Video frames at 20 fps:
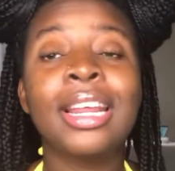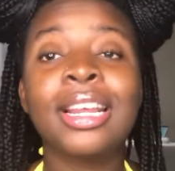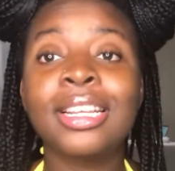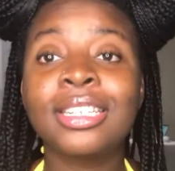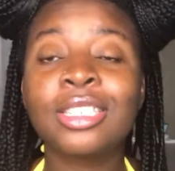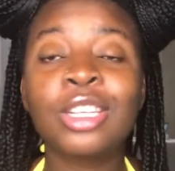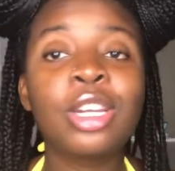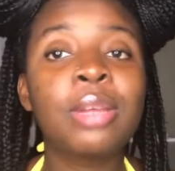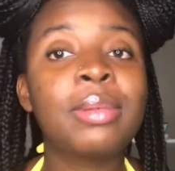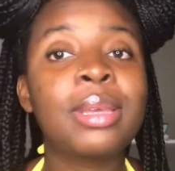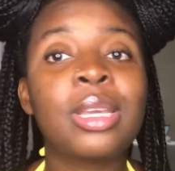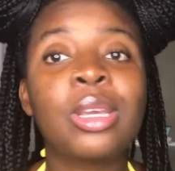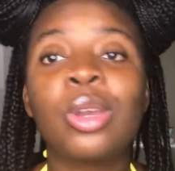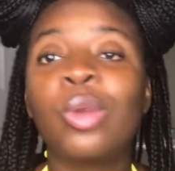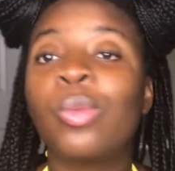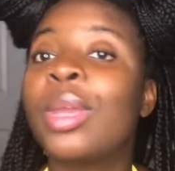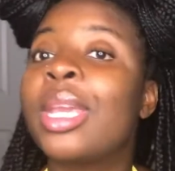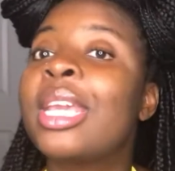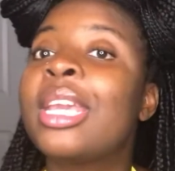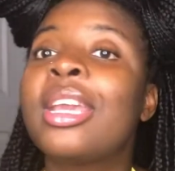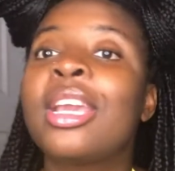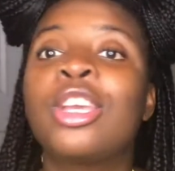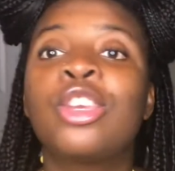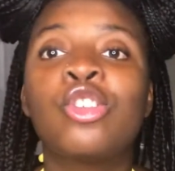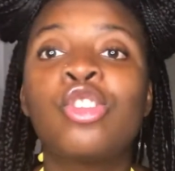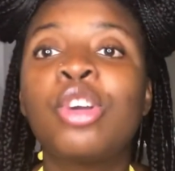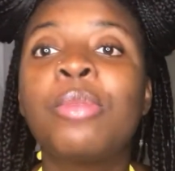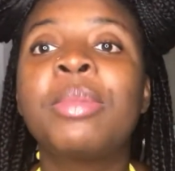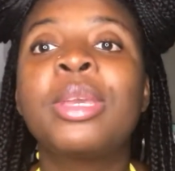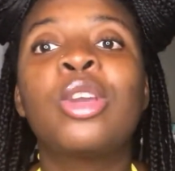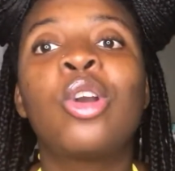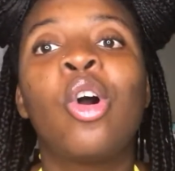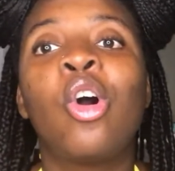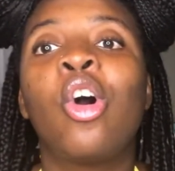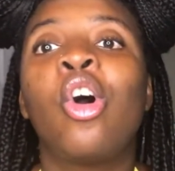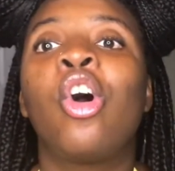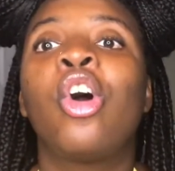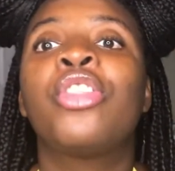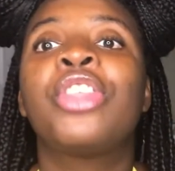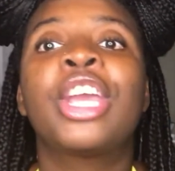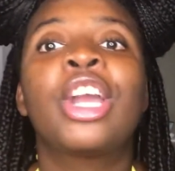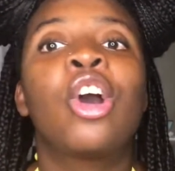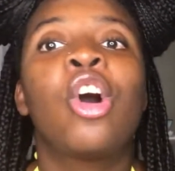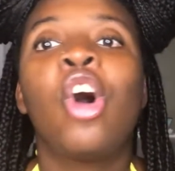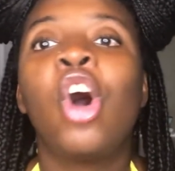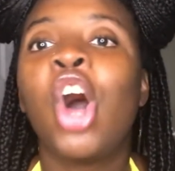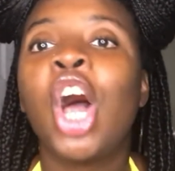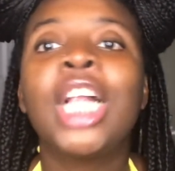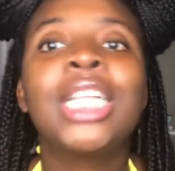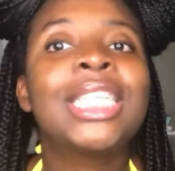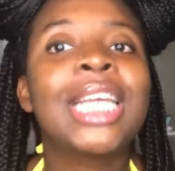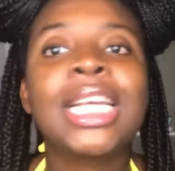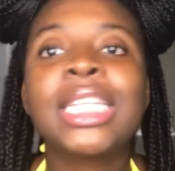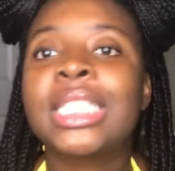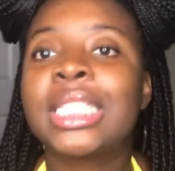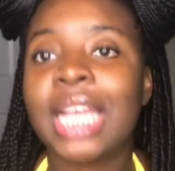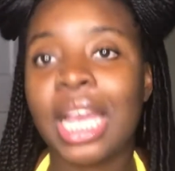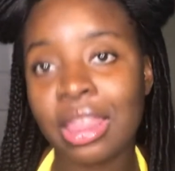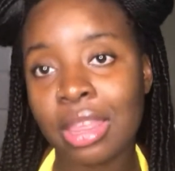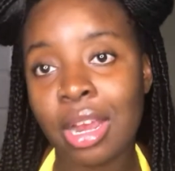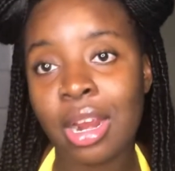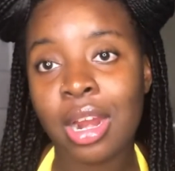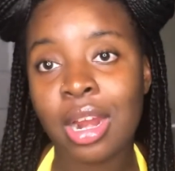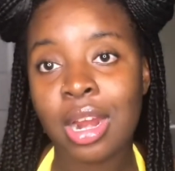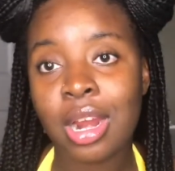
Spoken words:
it's gonna be me and you're gonna be there all day together.